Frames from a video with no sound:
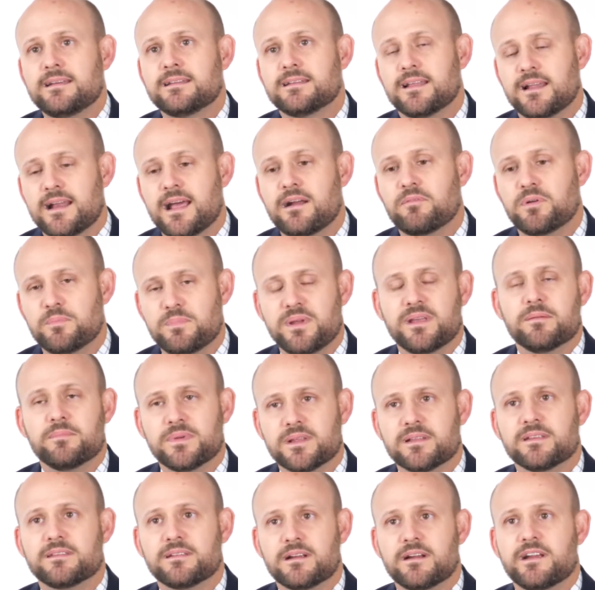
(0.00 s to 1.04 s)
that I would be a
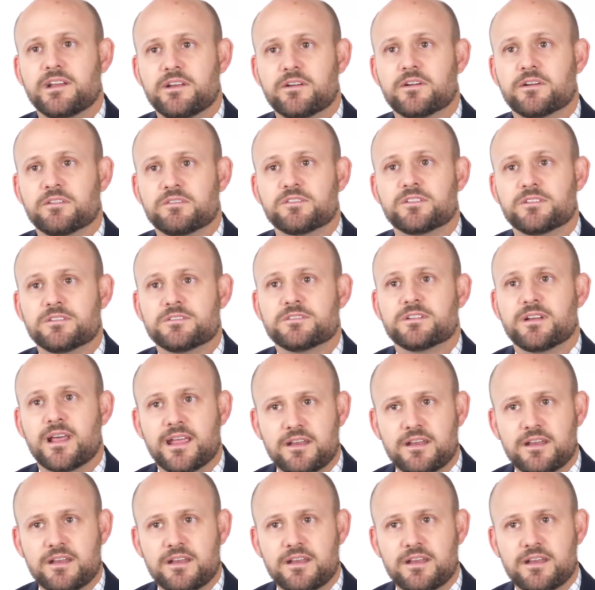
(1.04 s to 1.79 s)
military neurosurgeon.